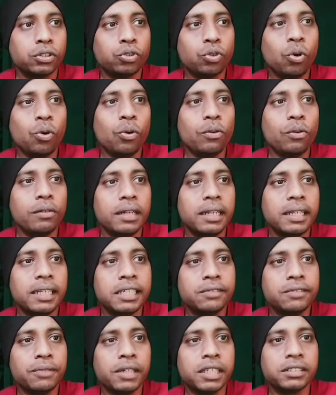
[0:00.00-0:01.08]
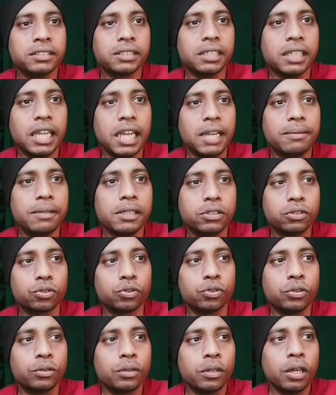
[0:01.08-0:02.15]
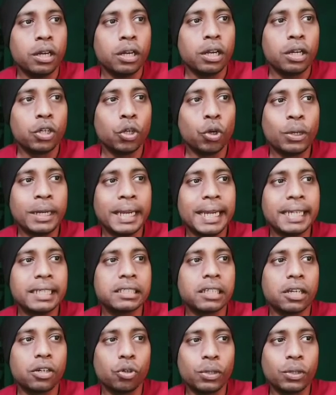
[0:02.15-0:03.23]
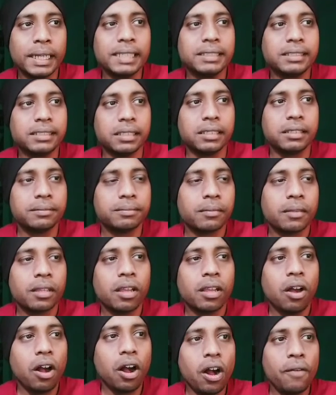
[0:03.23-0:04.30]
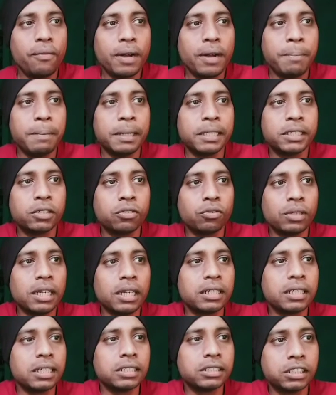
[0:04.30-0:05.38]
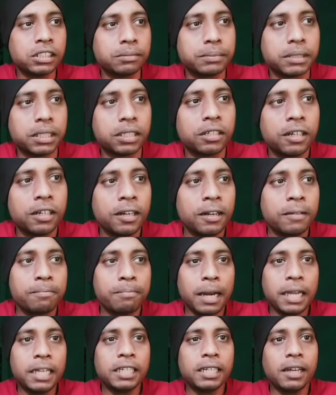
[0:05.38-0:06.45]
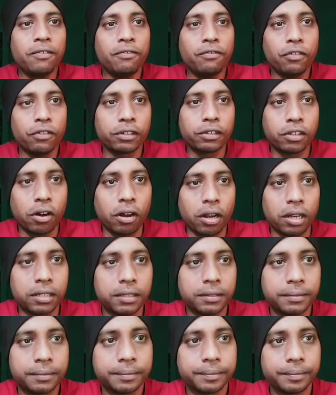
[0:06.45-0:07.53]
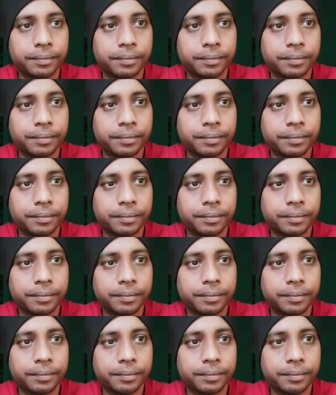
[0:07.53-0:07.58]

So it was able to locate the location of a particular customer by a phone call.